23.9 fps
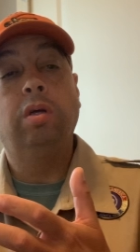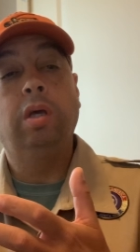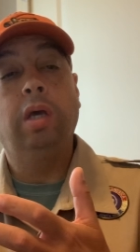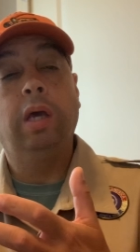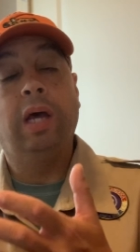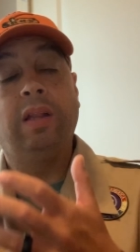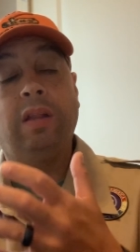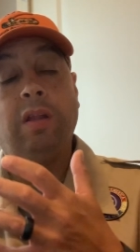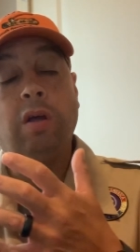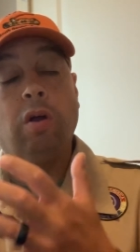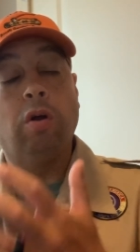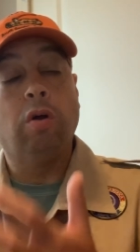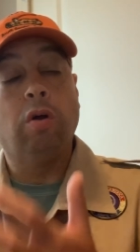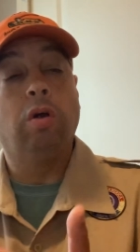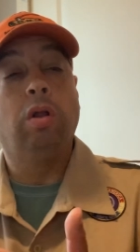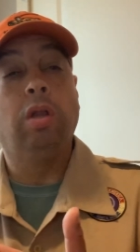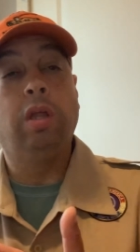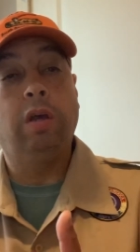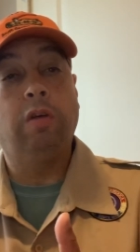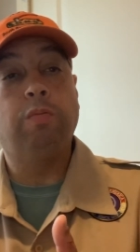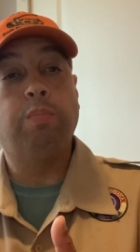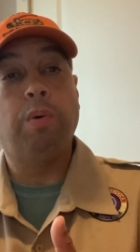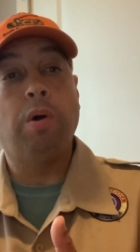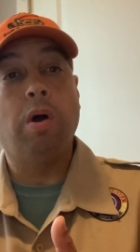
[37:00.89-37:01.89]
at the
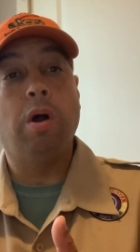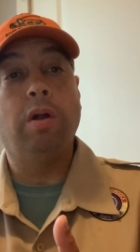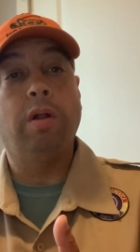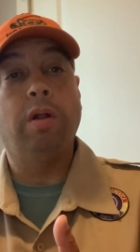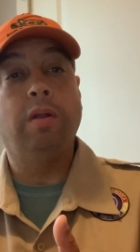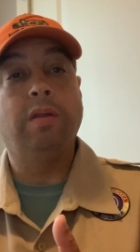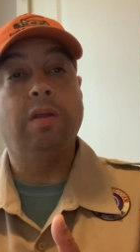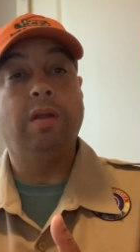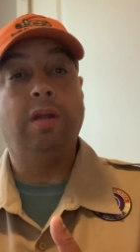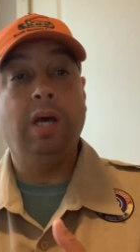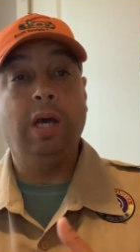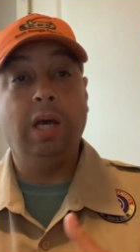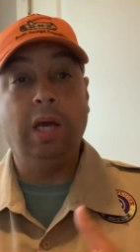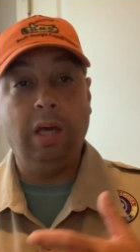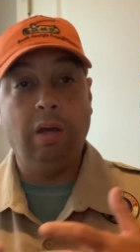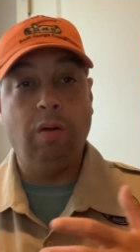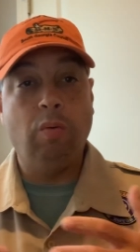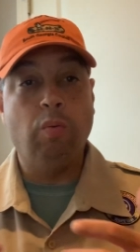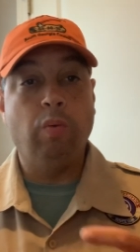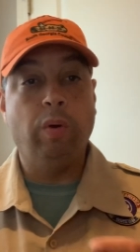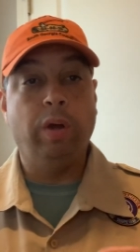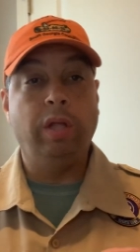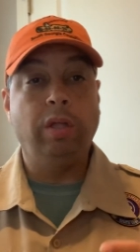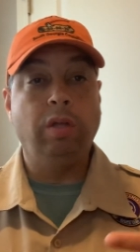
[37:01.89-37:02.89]
earliest part of the day
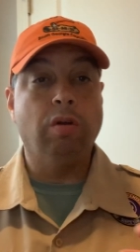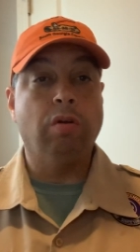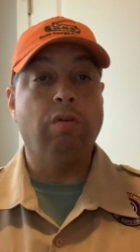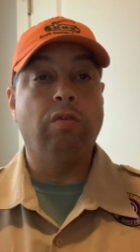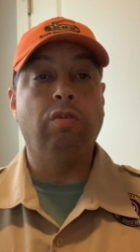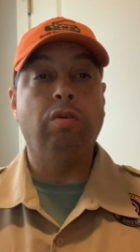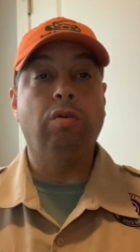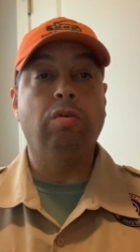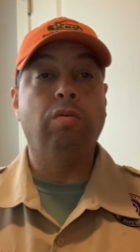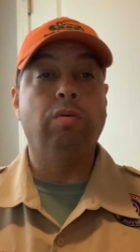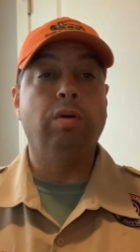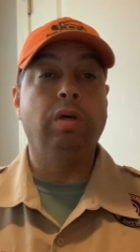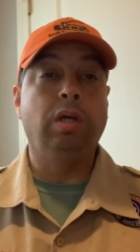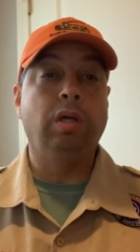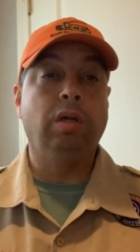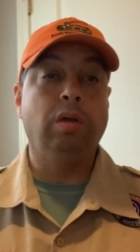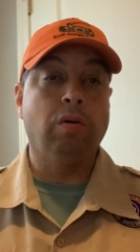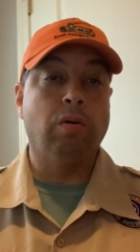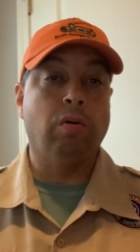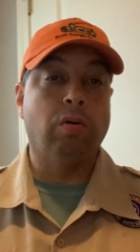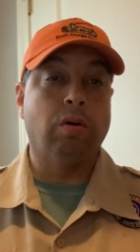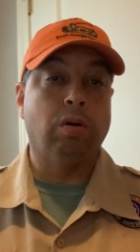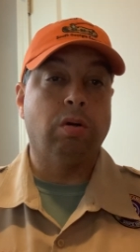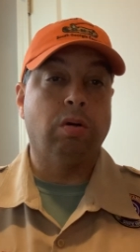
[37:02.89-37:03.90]
when you're doing
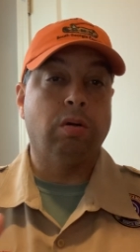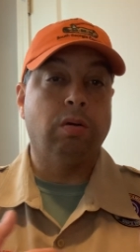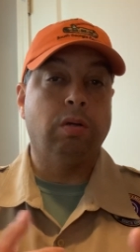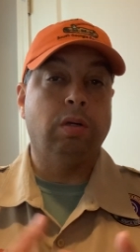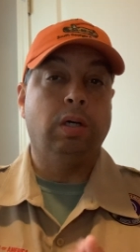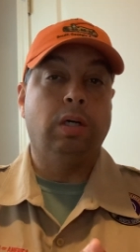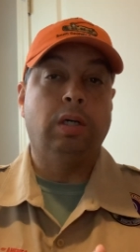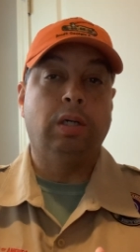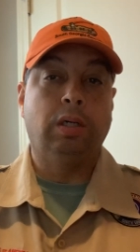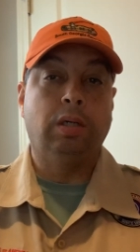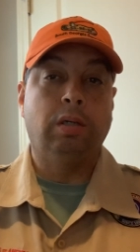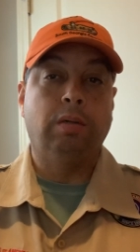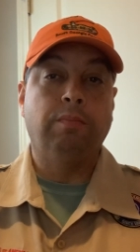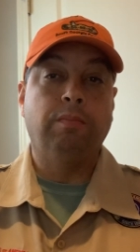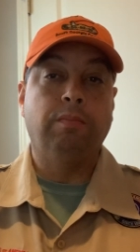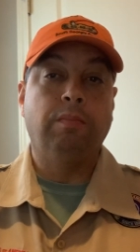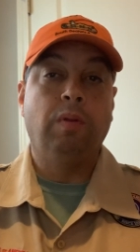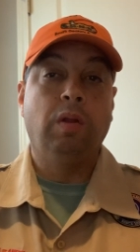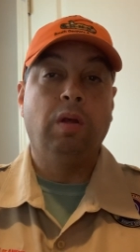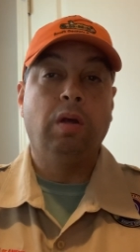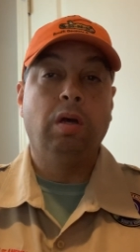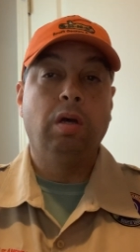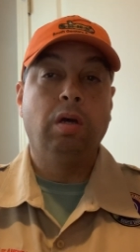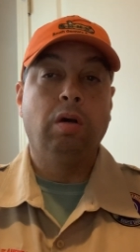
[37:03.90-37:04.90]
your
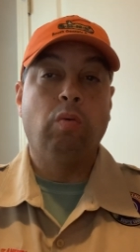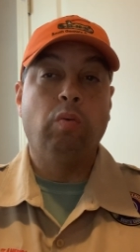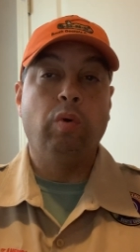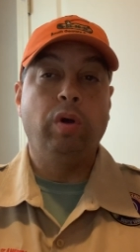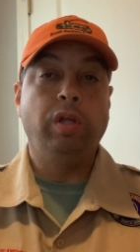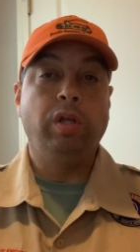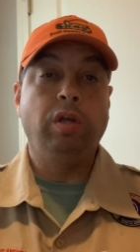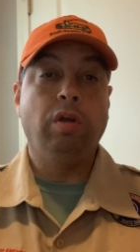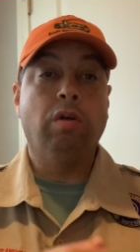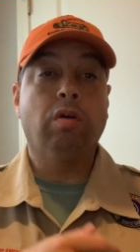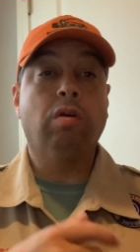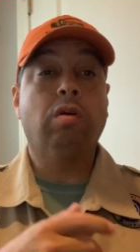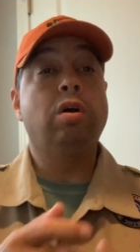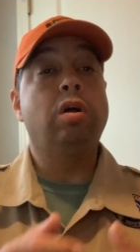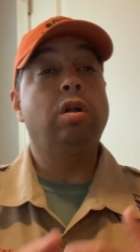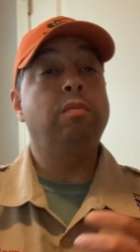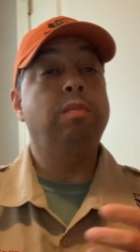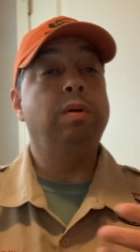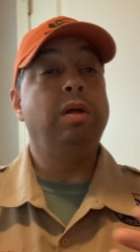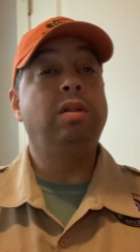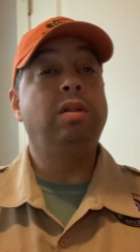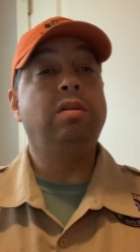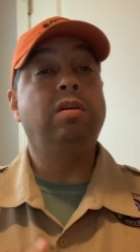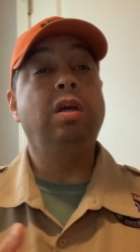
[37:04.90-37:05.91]
when you're going to
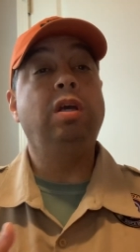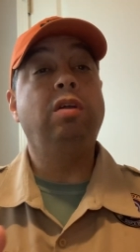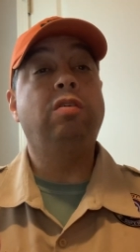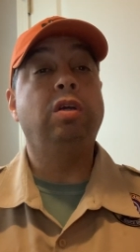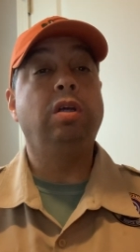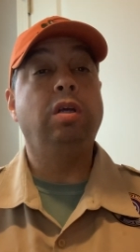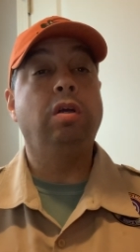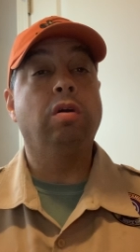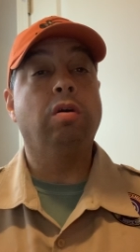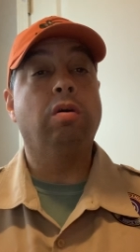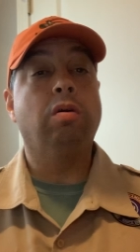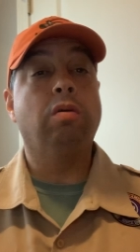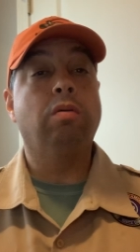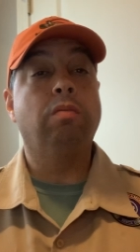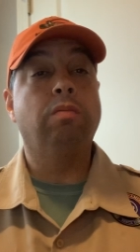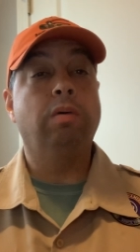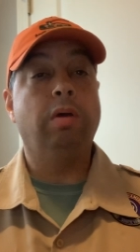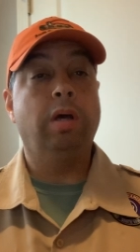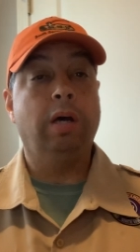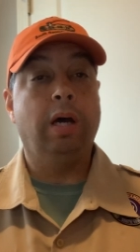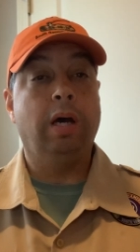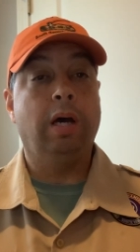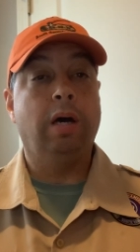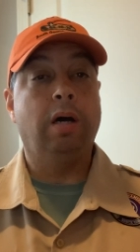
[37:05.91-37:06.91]
be teaching your
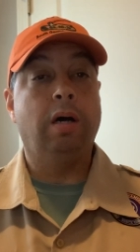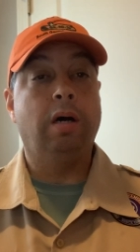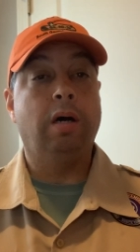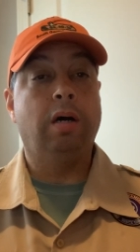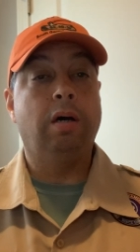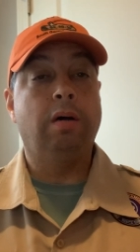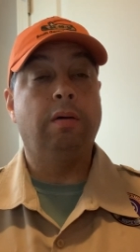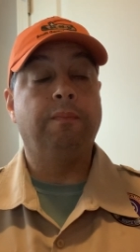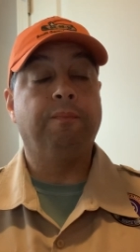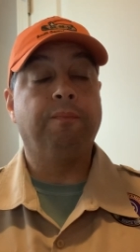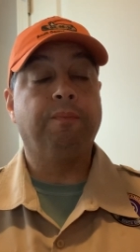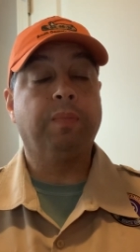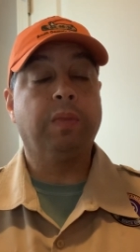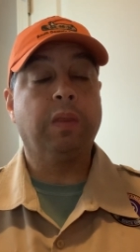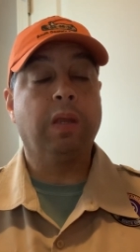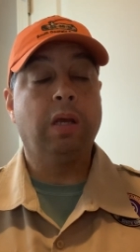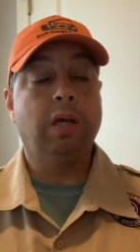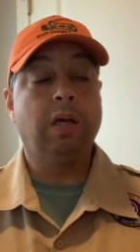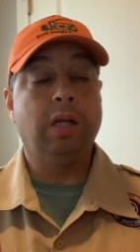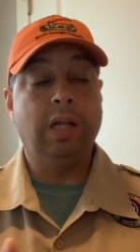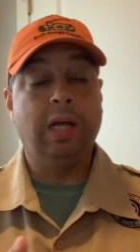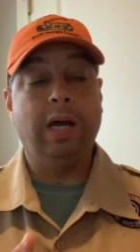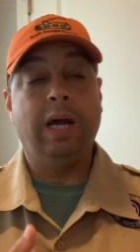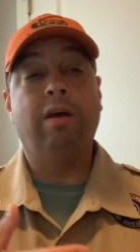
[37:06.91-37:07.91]

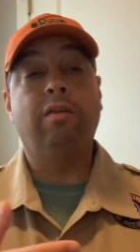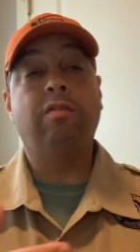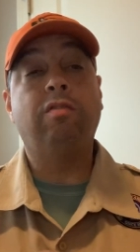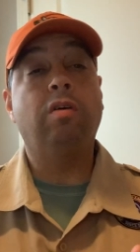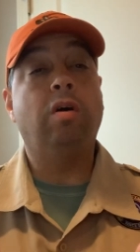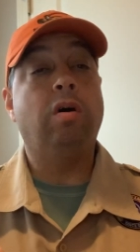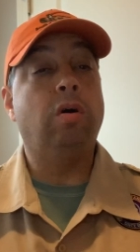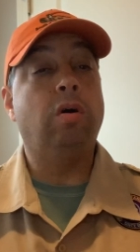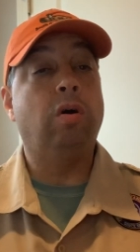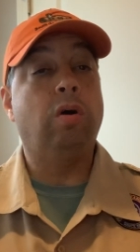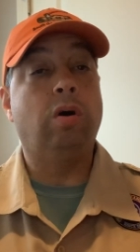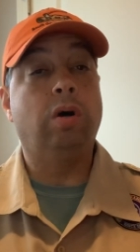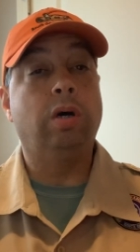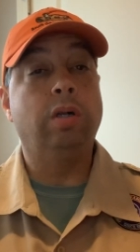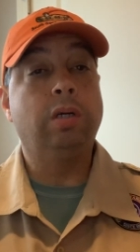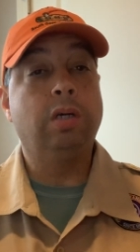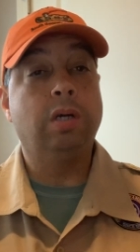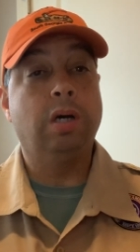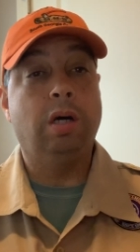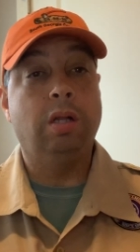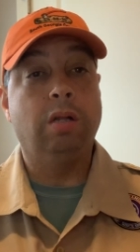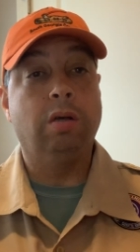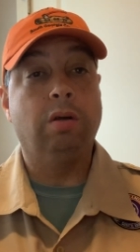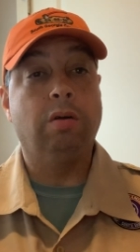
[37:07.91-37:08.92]
class on
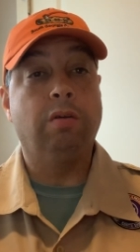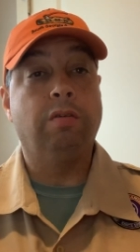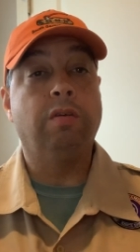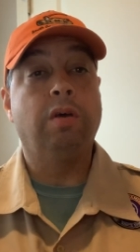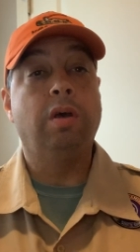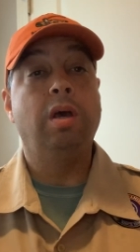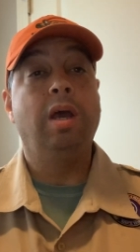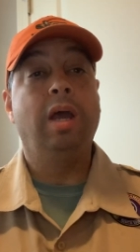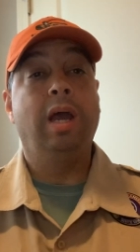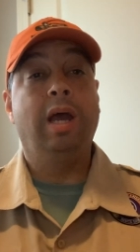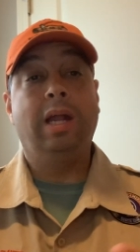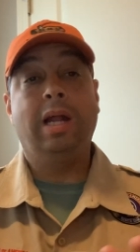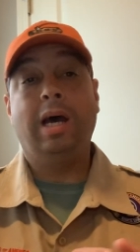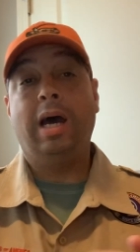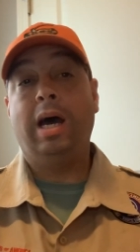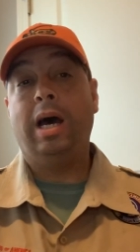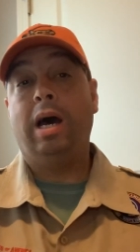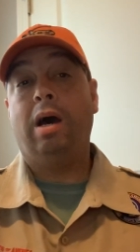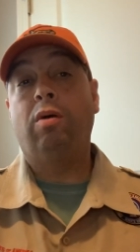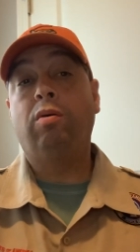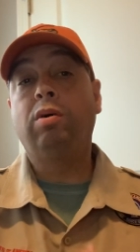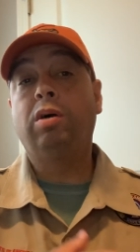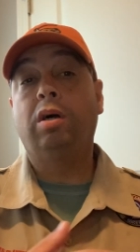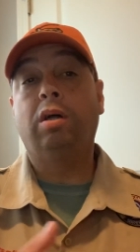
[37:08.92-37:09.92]
colors and
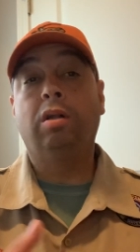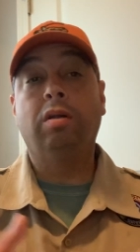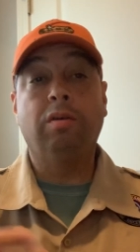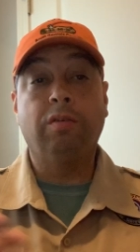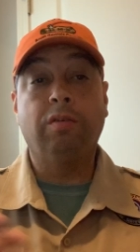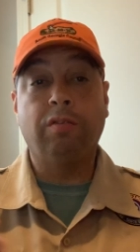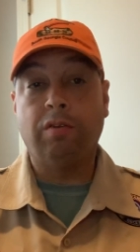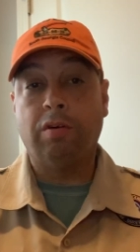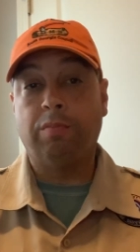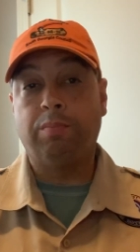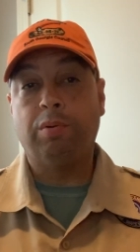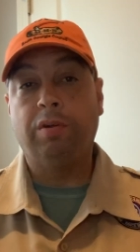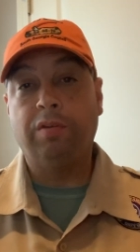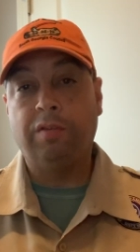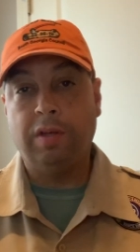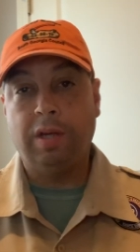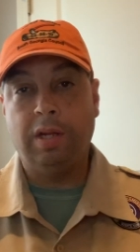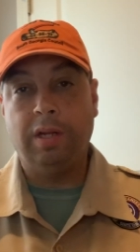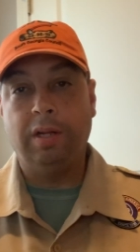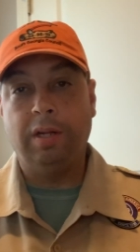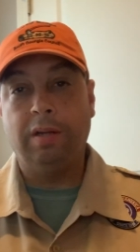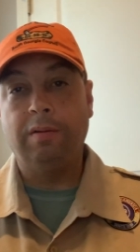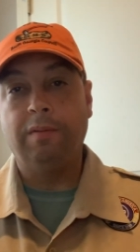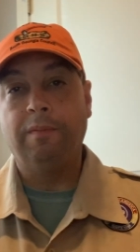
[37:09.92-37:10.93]
how colors are
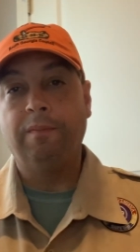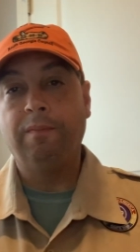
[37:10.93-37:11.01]
presented.